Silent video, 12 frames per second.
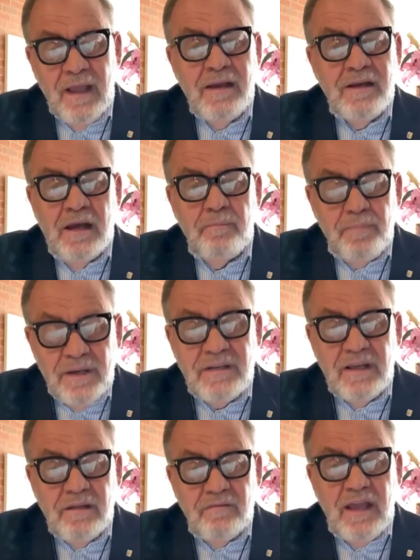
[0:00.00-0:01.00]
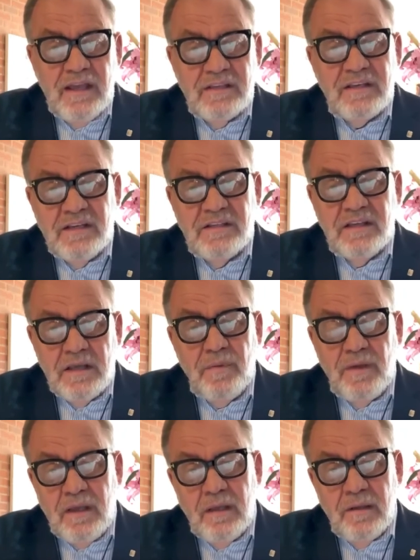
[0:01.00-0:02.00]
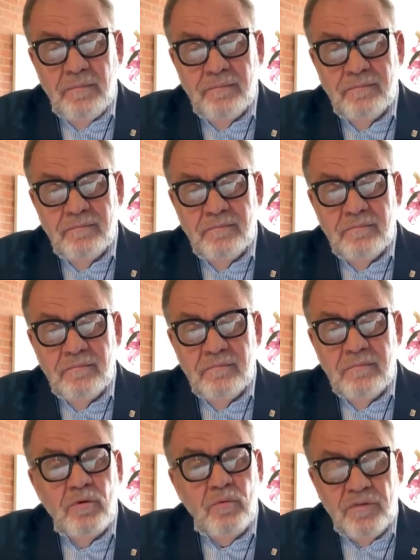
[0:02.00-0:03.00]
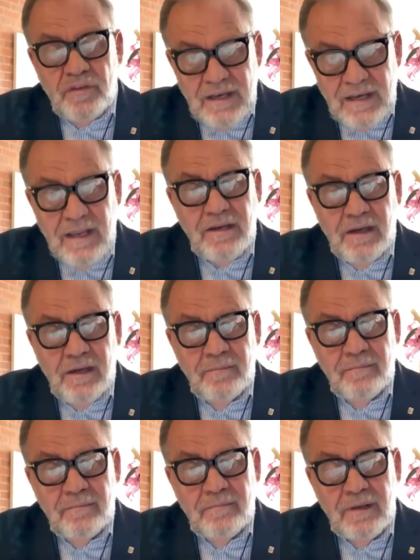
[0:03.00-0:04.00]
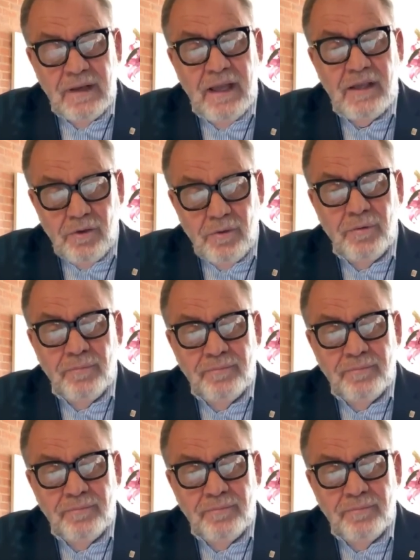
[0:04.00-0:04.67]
and I pity the SACP with a leader like you.